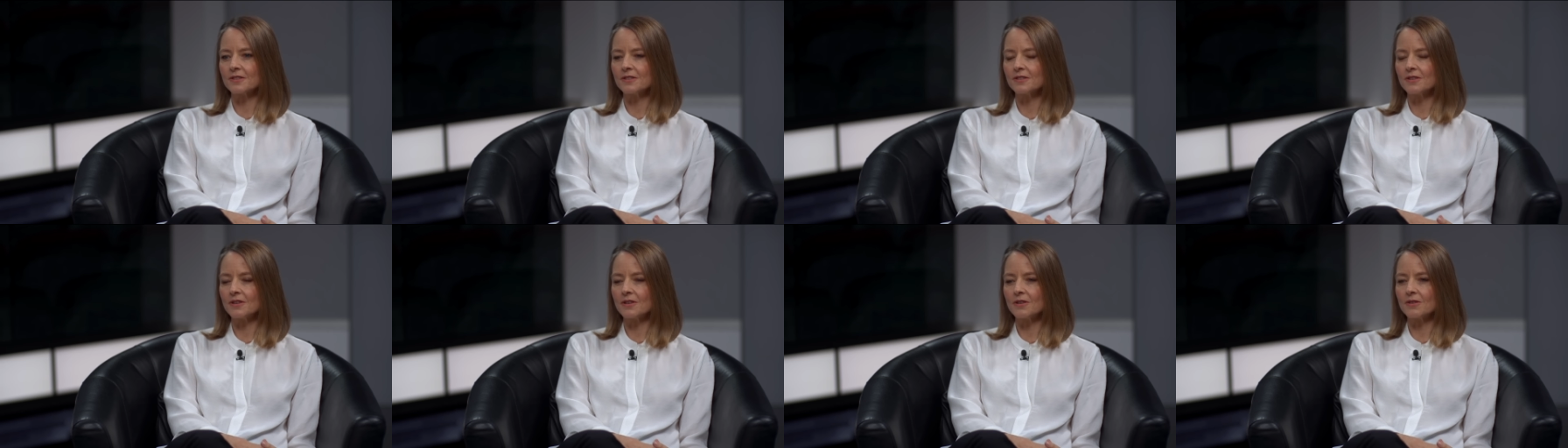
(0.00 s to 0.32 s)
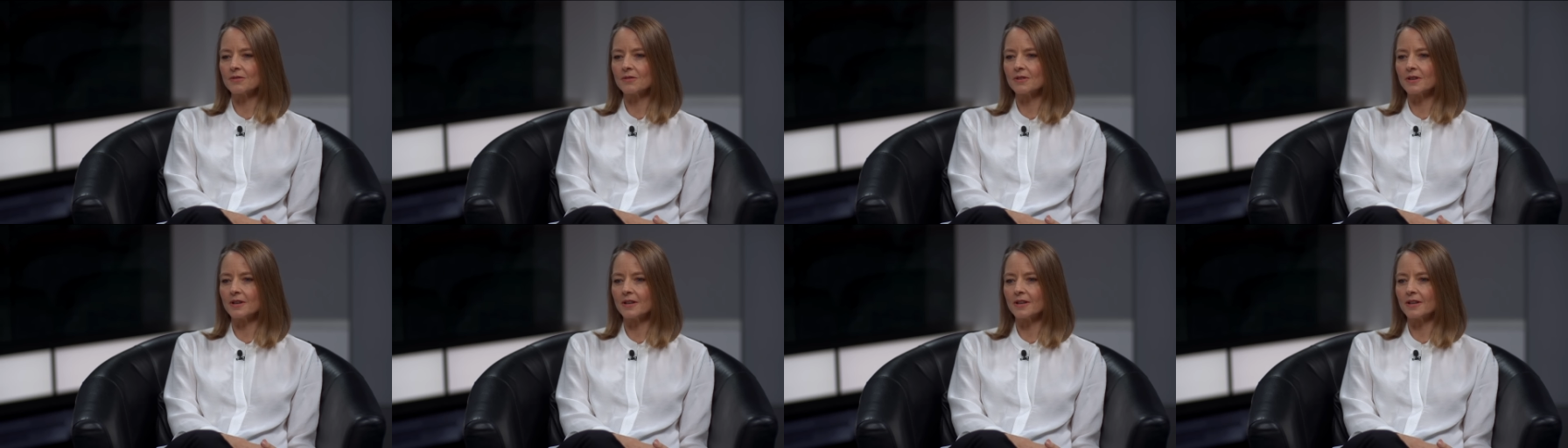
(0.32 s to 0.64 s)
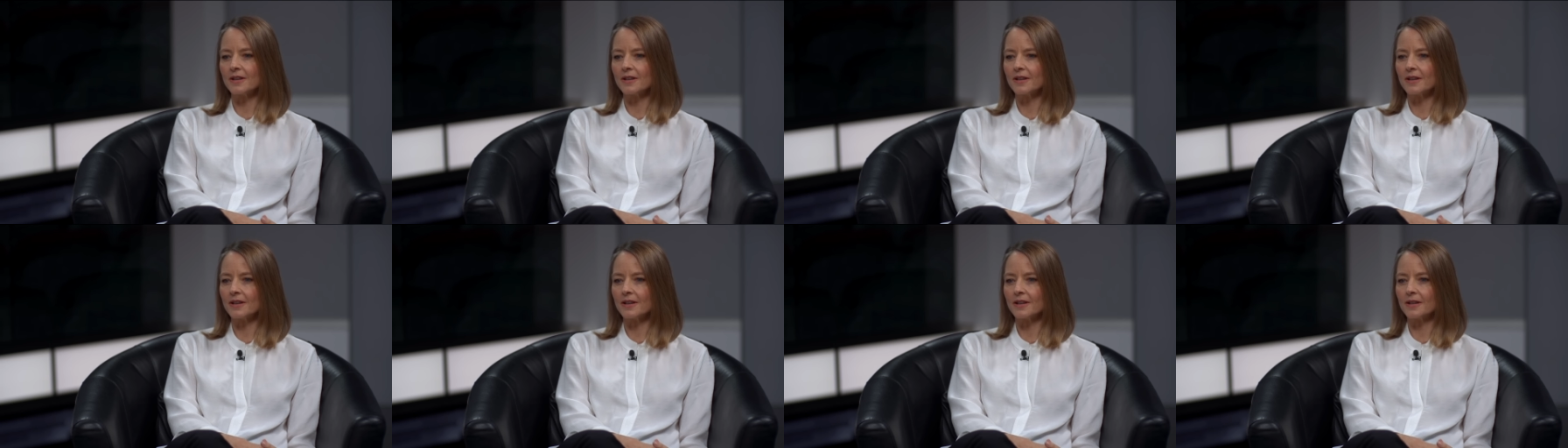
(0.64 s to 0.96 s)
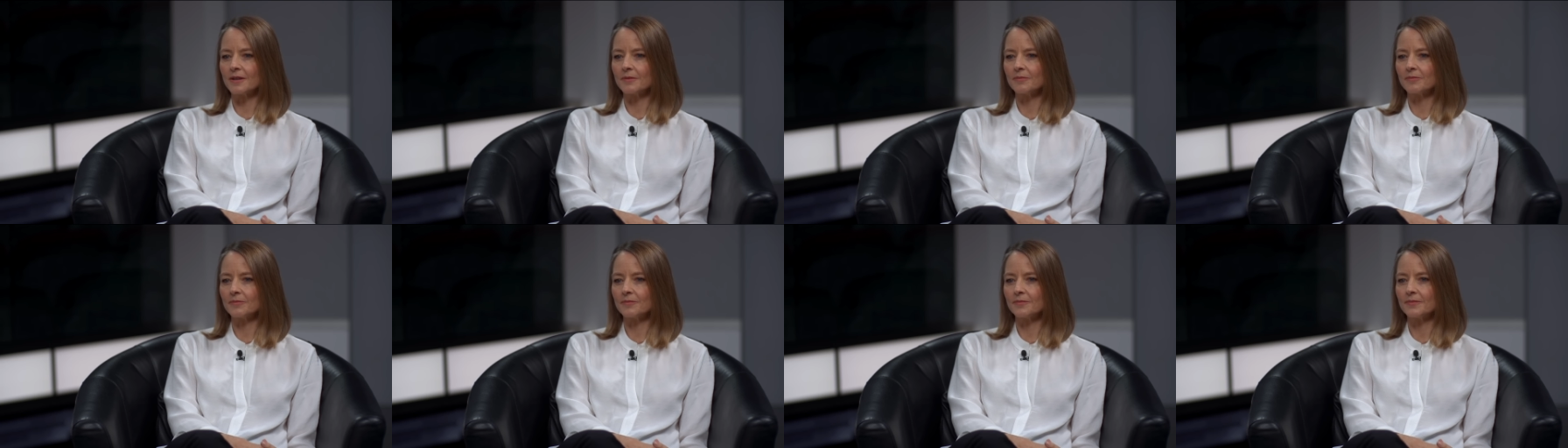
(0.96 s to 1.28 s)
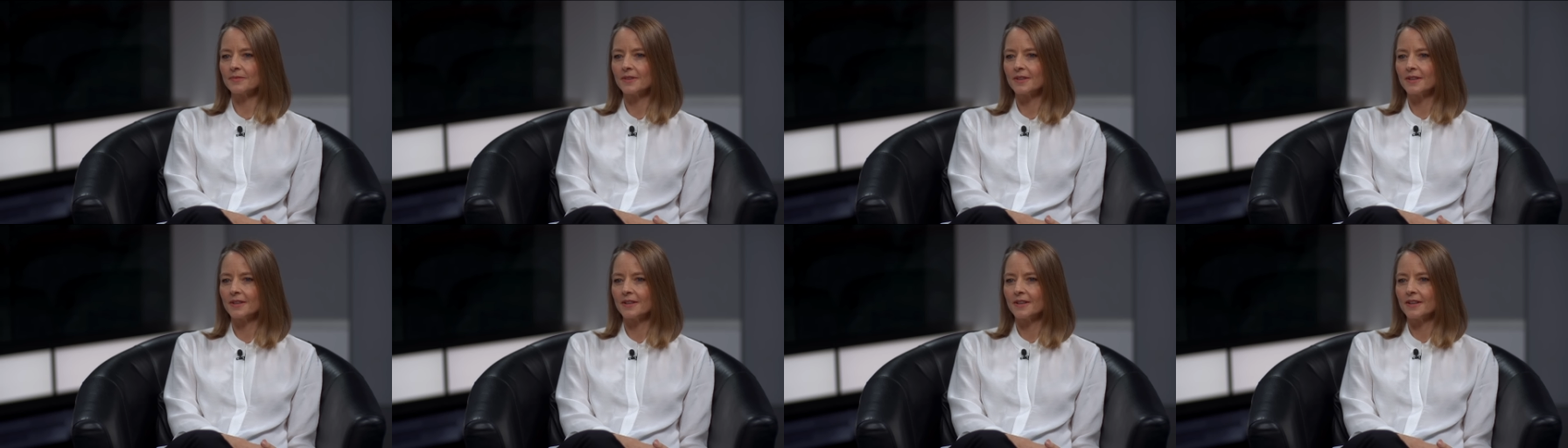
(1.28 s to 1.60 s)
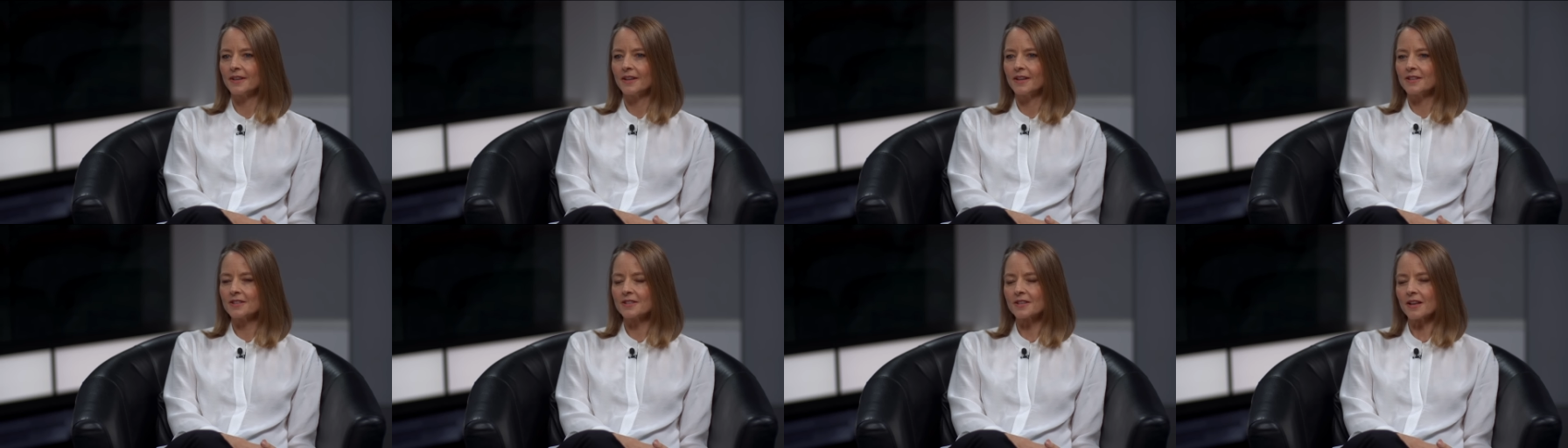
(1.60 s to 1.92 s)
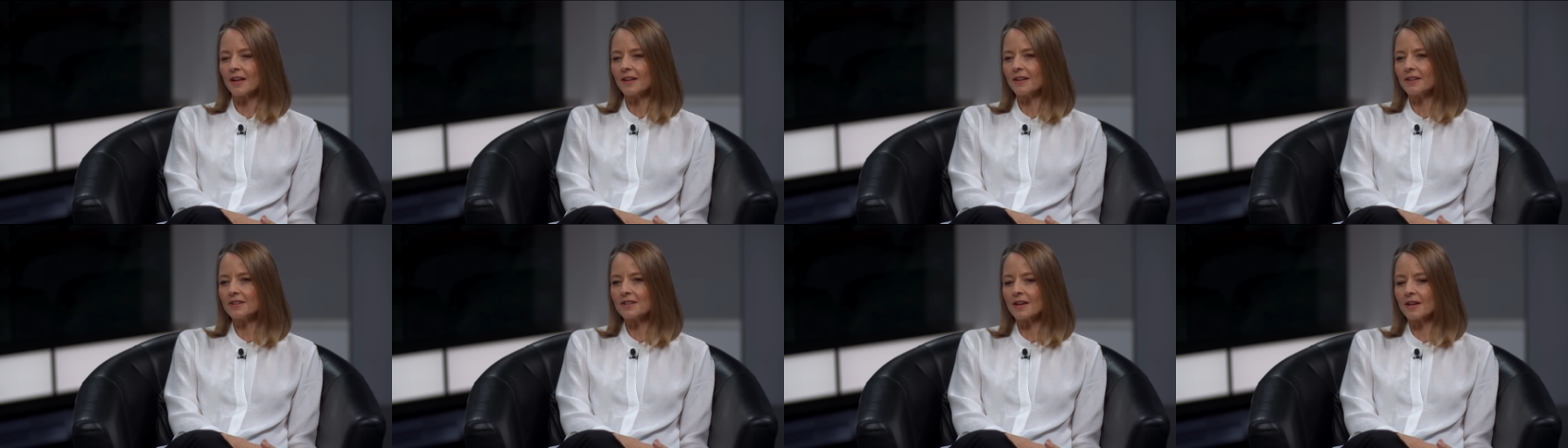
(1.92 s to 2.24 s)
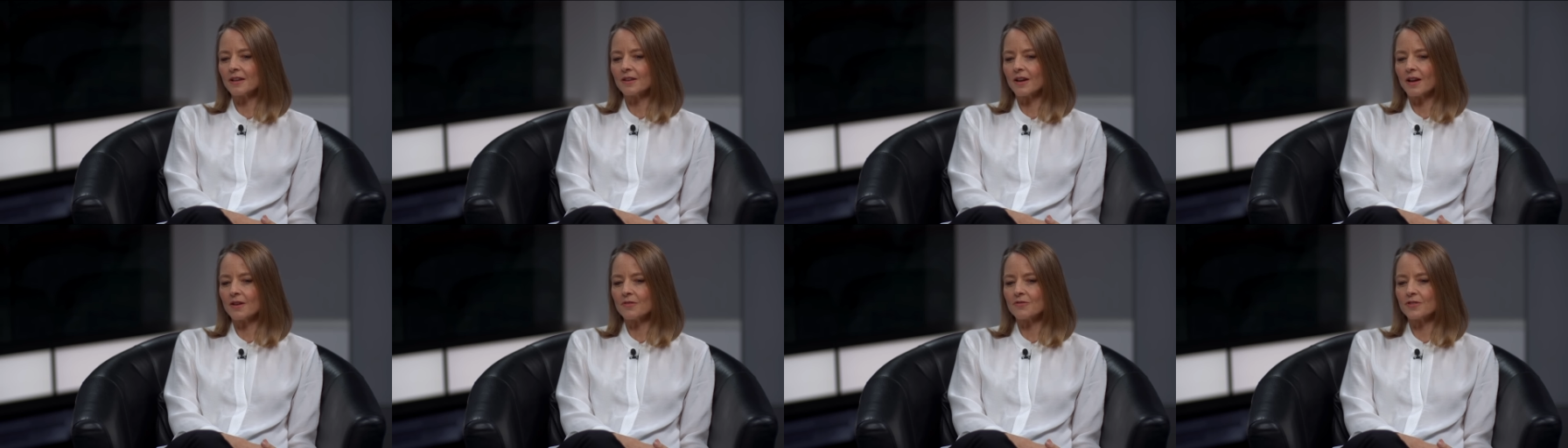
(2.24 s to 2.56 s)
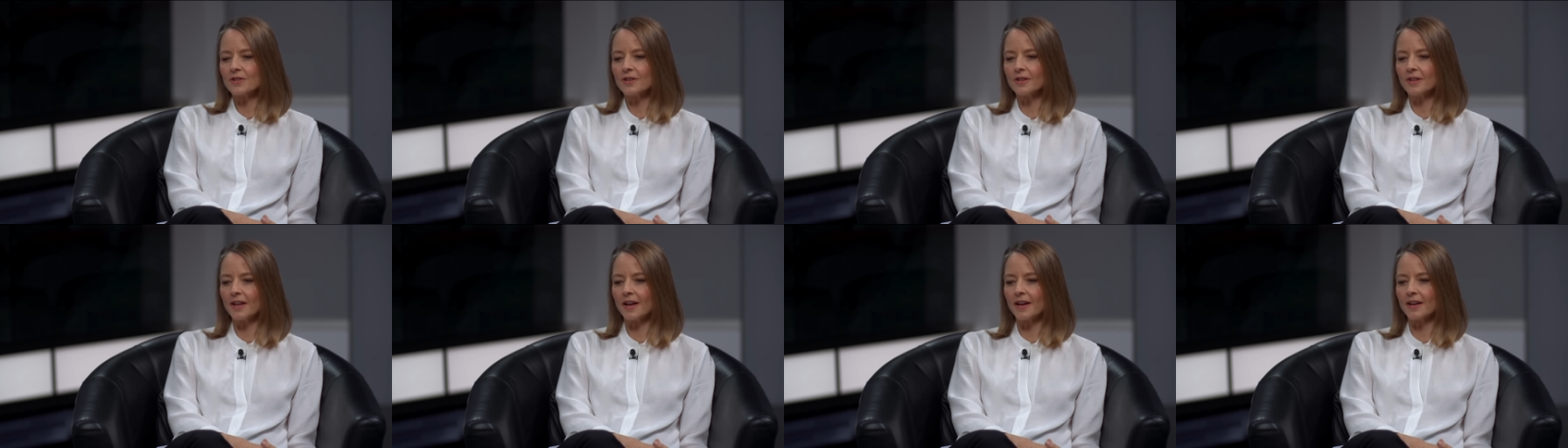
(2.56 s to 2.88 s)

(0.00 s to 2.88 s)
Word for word: You know, uh, um, silence. I, I feel